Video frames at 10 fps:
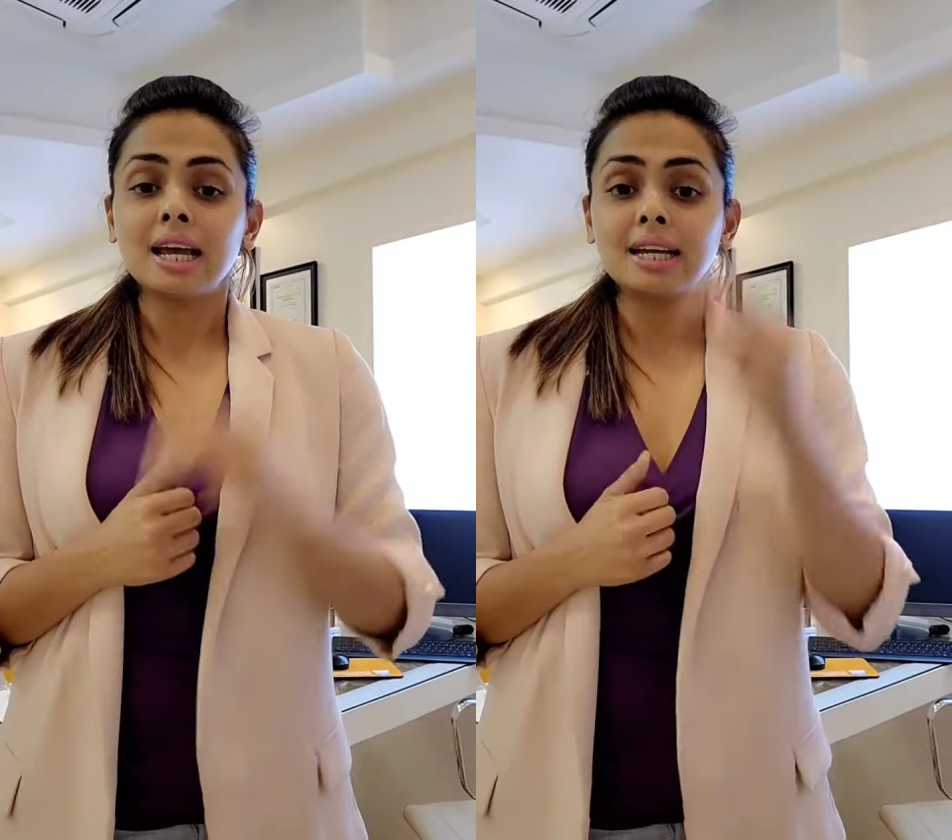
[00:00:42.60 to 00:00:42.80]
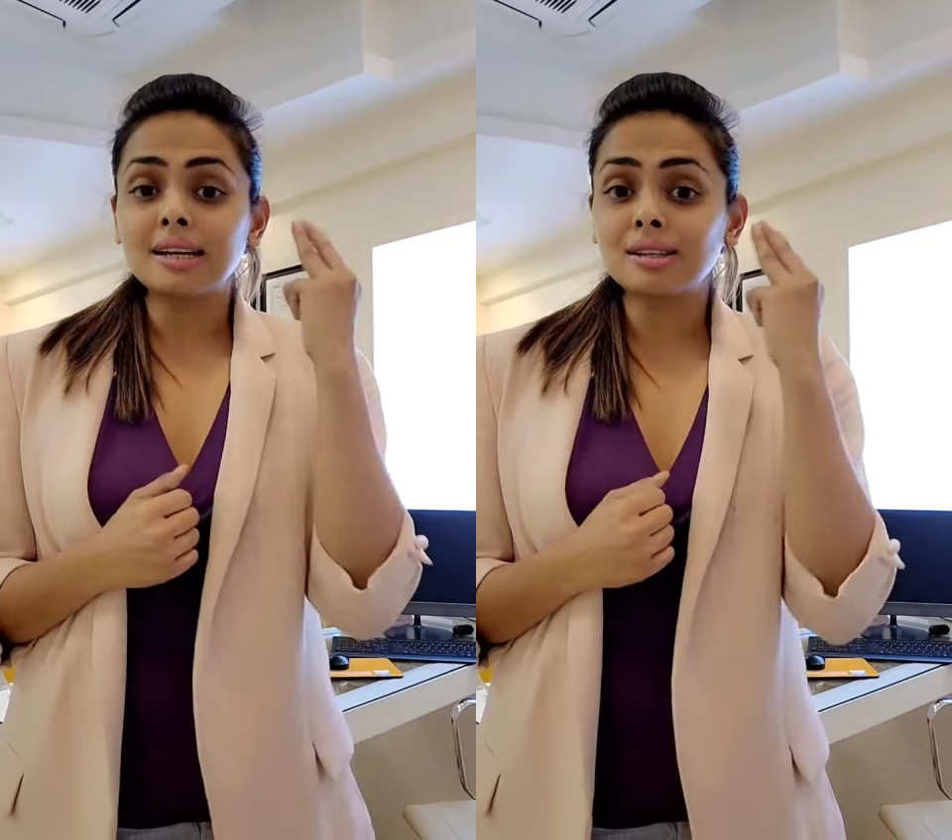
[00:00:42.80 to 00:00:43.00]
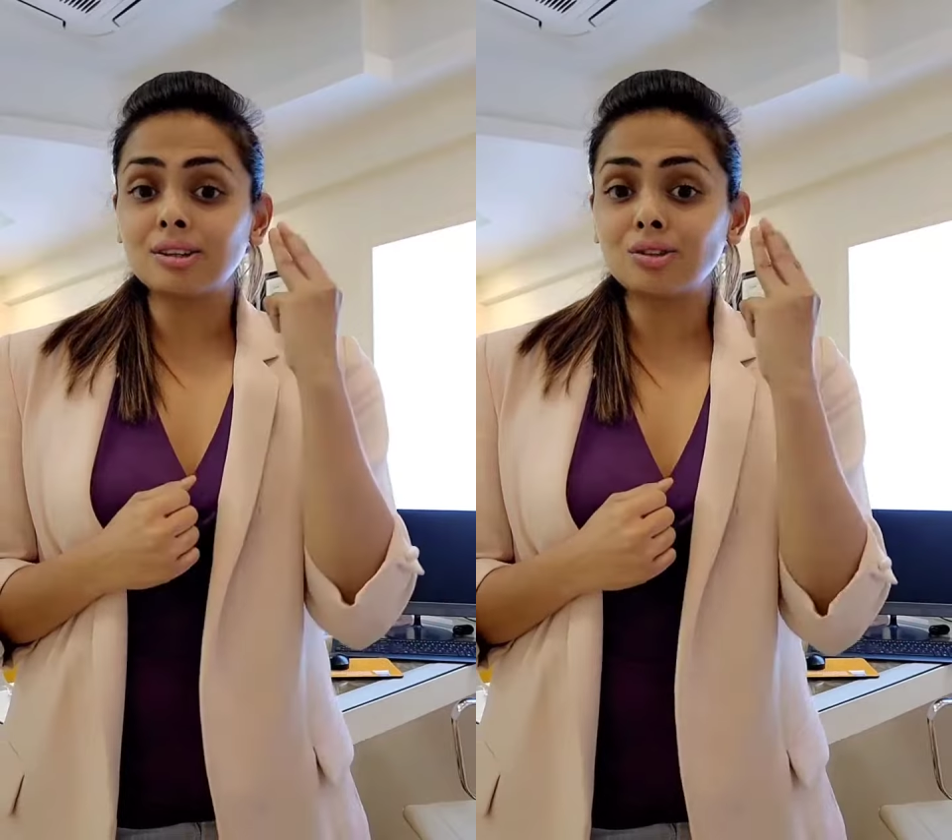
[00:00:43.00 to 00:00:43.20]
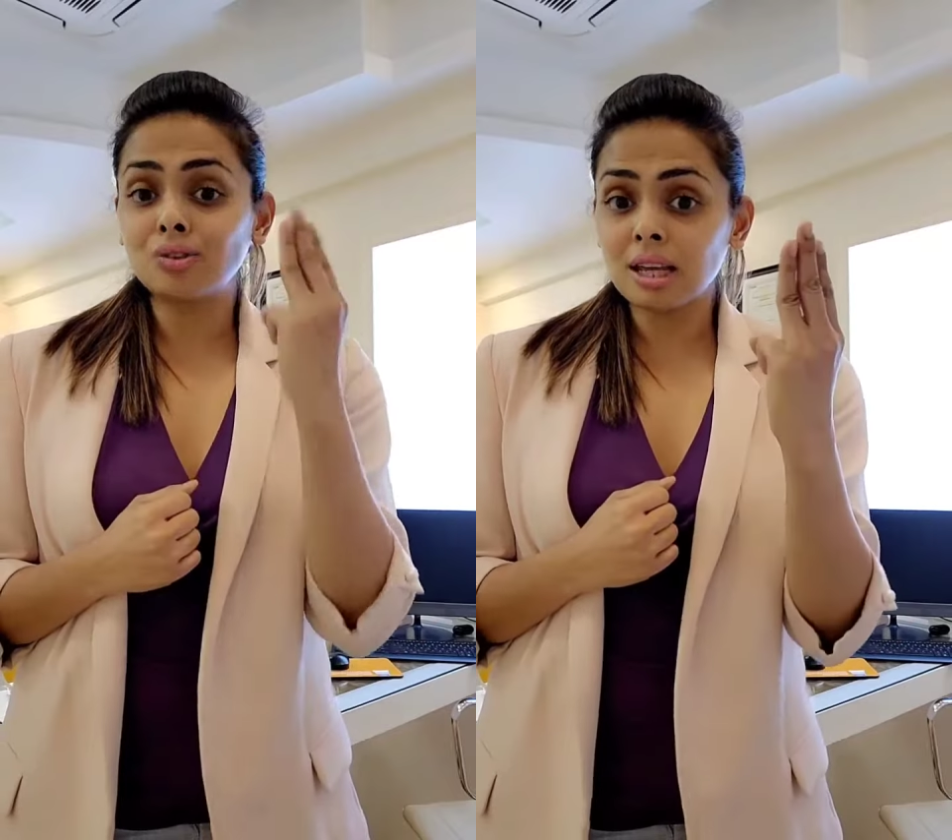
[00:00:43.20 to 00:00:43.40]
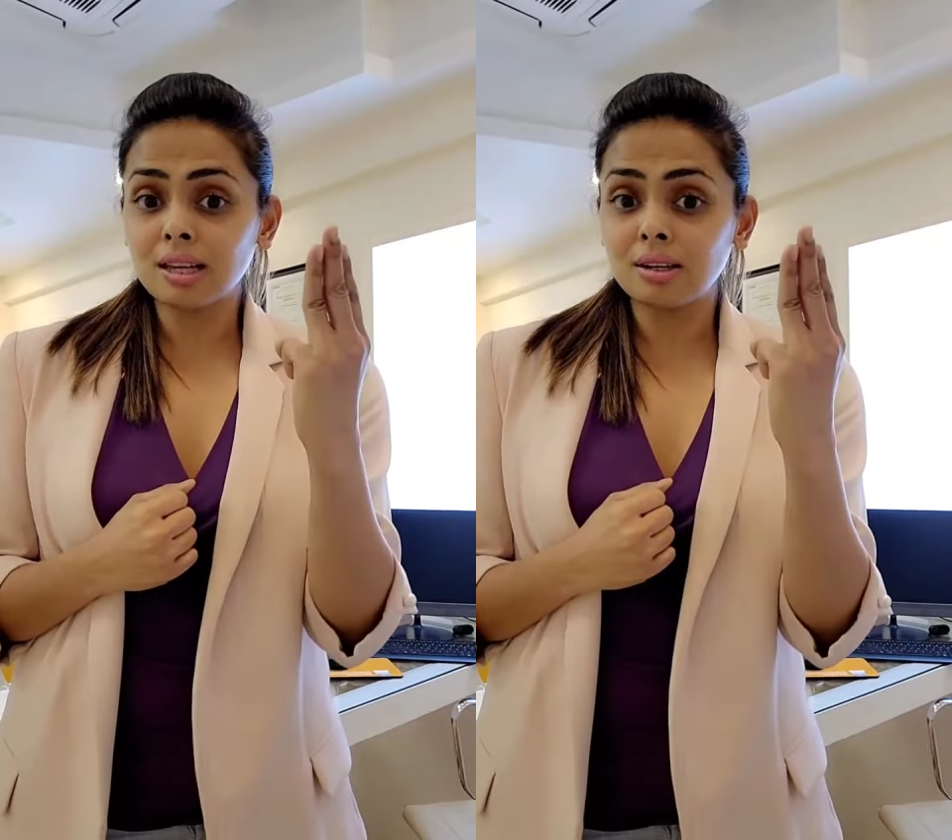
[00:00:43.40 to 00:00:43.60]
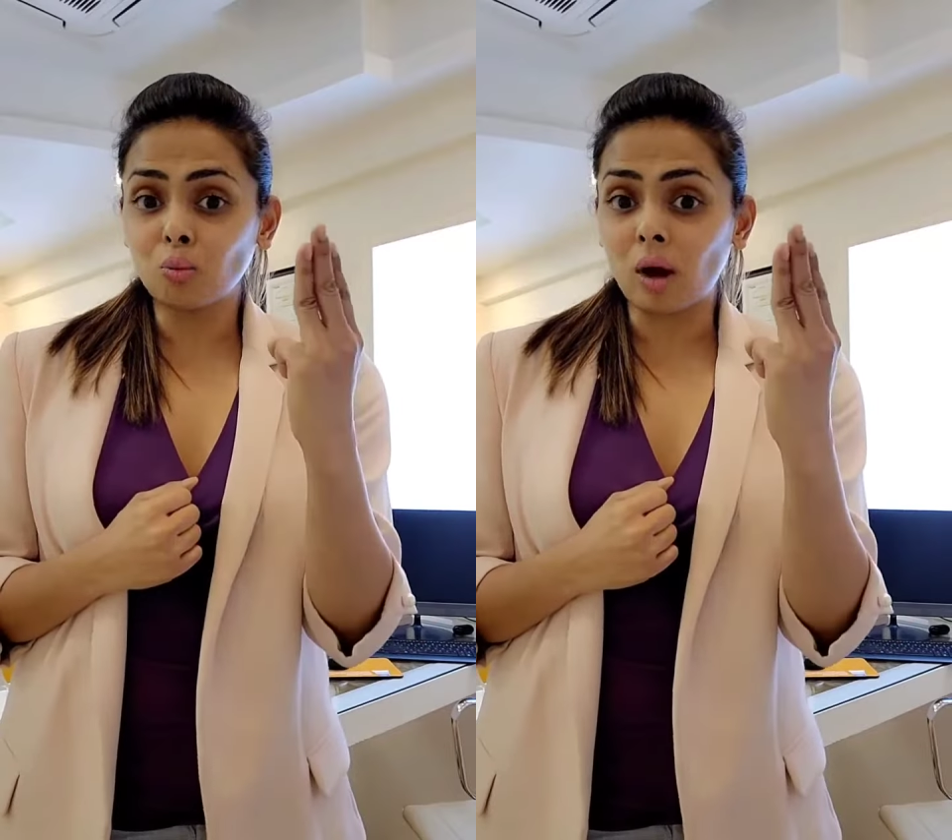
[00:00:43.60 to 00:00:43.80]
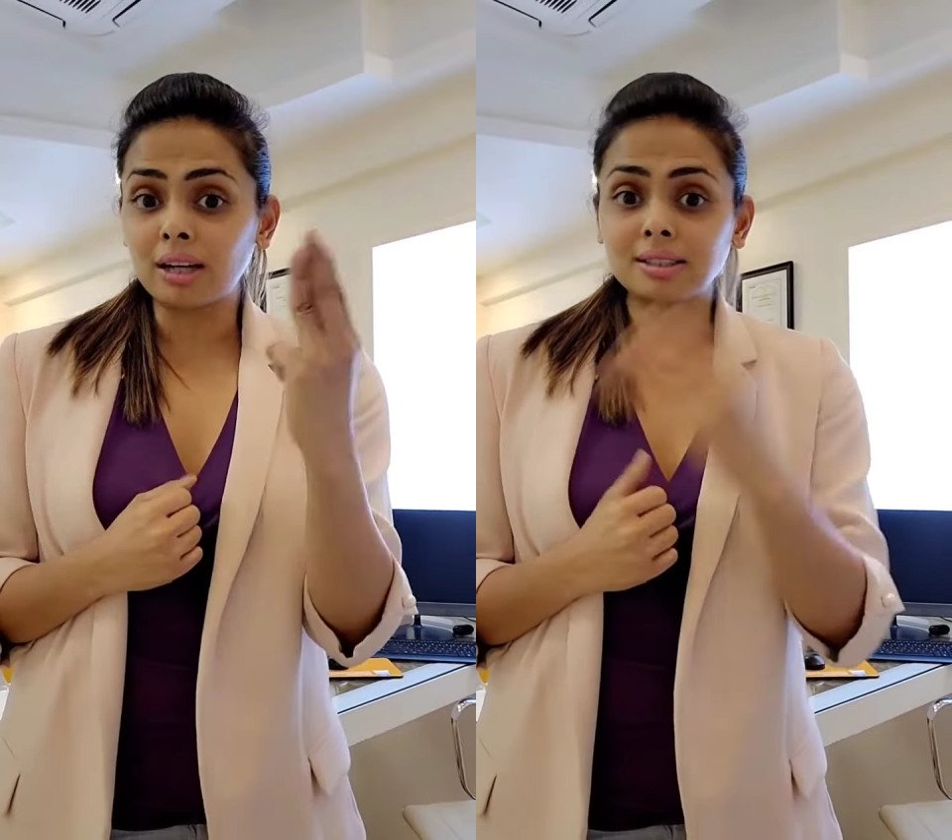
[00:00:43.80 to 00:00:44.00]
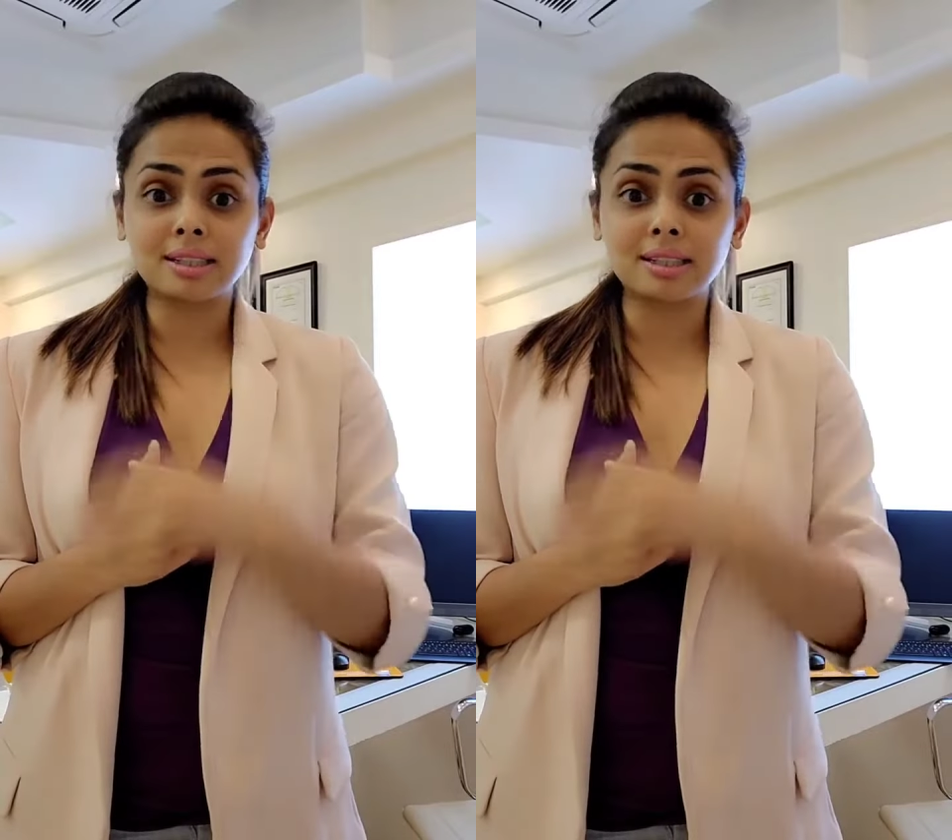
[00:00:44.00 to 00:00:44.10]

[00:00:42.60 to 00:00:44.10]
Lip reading: It has a 3-in-1